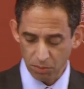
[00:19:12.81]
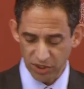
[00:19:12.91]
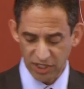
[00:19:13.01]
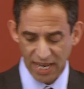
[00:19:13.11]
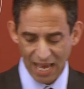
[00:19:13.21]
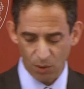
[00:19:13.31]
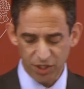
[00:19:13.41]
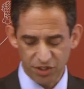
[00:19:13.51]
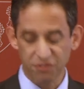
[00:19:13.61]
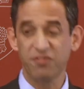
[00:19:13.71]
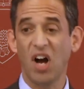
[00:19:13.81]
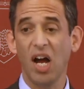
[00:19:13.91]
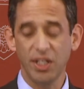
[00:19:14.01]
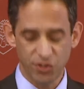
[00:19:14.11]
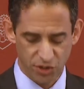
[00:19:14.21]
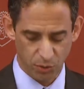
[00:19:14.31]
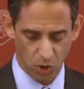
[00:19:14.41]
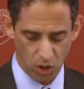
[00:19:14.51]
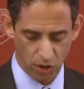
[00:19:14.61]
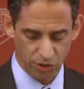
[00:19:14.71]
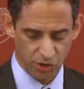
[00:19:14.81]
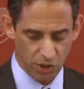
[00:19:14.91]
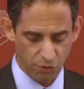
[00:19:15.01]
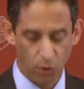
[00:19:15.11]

but in how it defines the wrongs